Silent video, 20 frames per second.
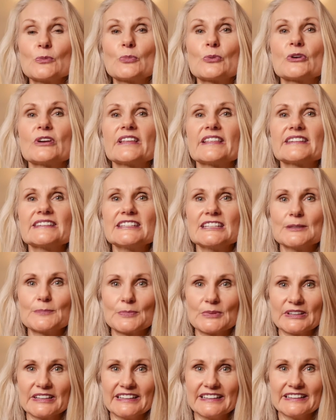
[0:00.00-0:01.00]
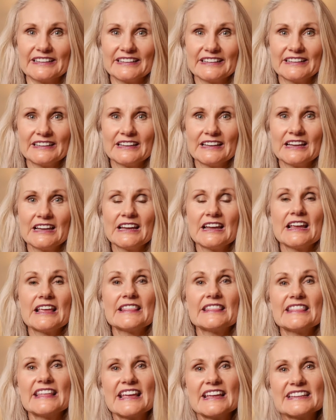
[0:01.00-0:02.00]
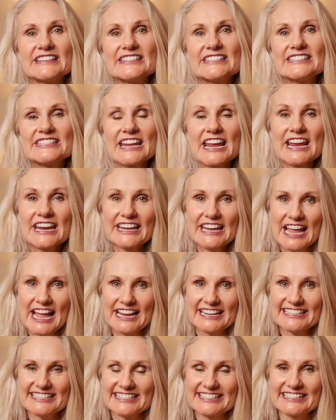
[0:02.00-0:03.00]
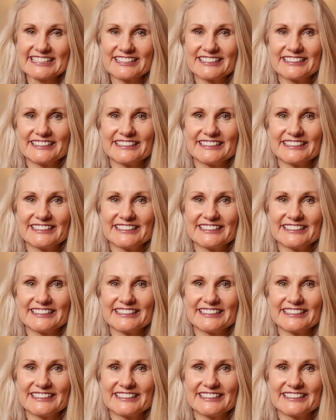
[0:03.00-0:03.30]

breathe deeply. Then take action.